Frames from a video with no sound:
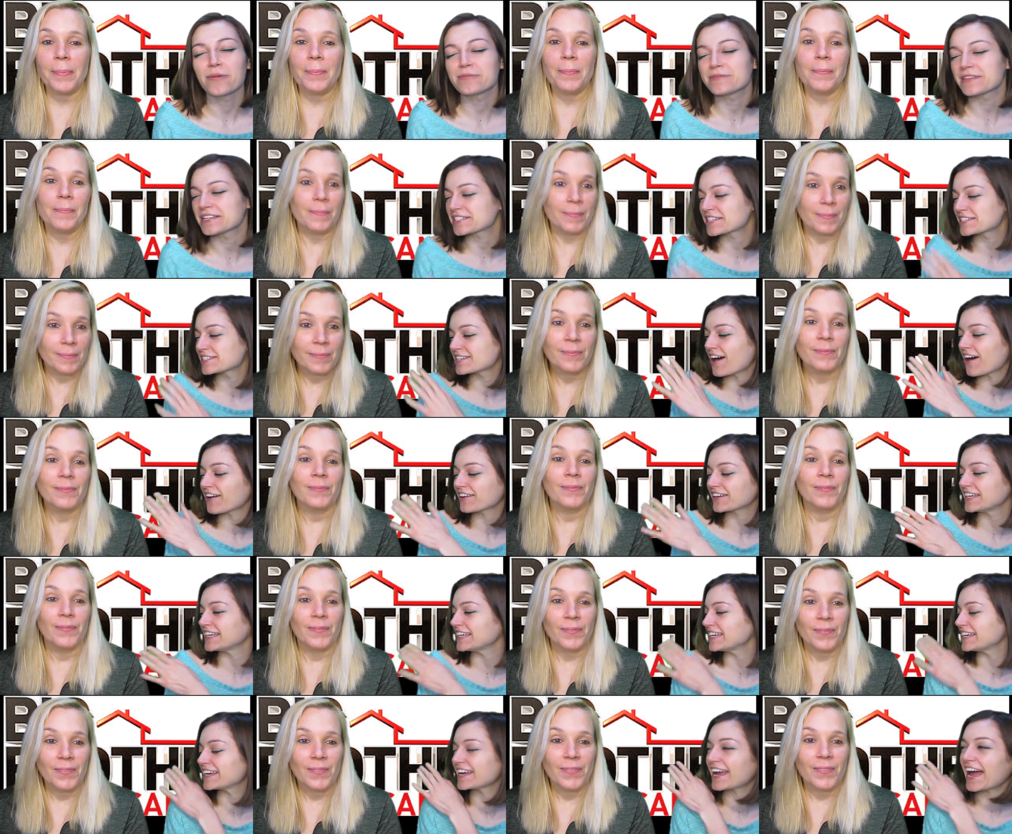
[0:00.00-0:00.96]
Speaker 1: hope this is all
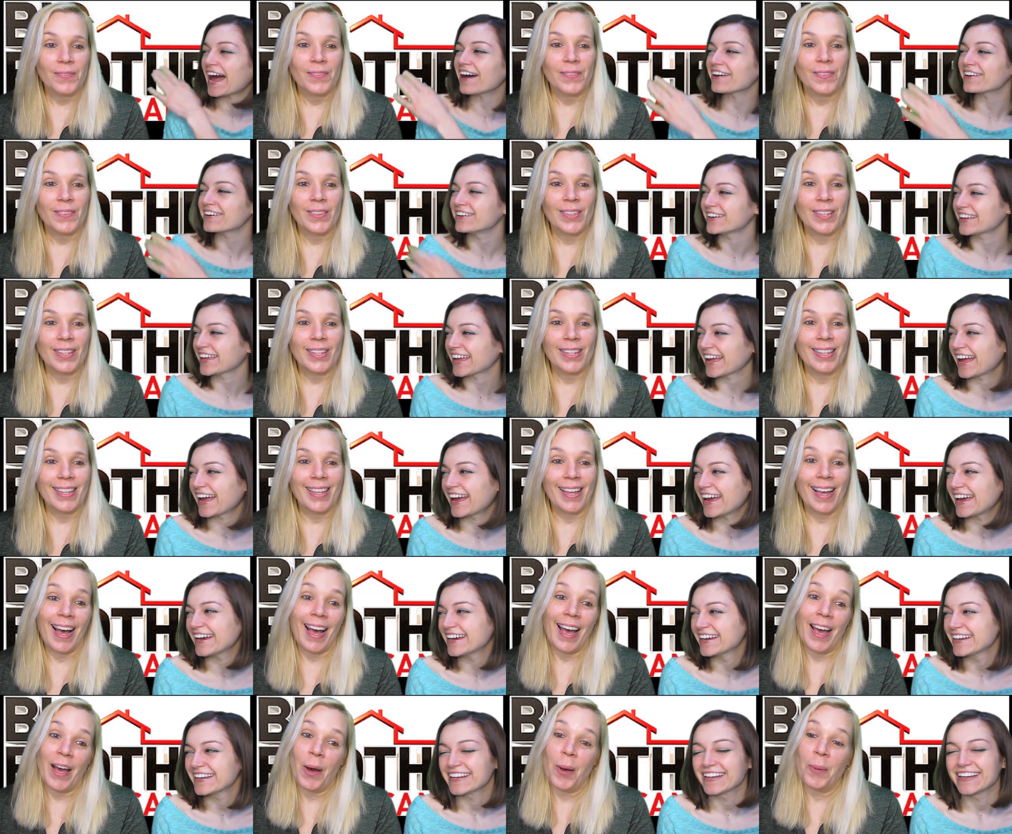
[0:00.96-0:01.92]
keying out
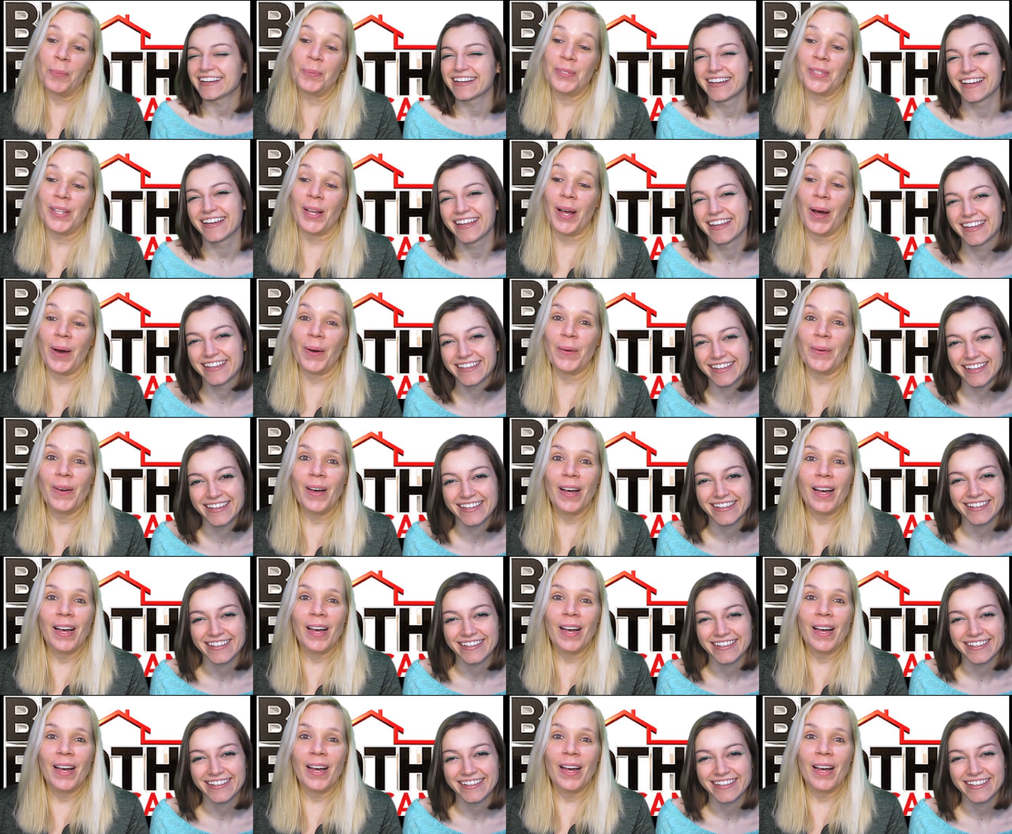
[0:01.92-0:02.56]
okay. I hope so.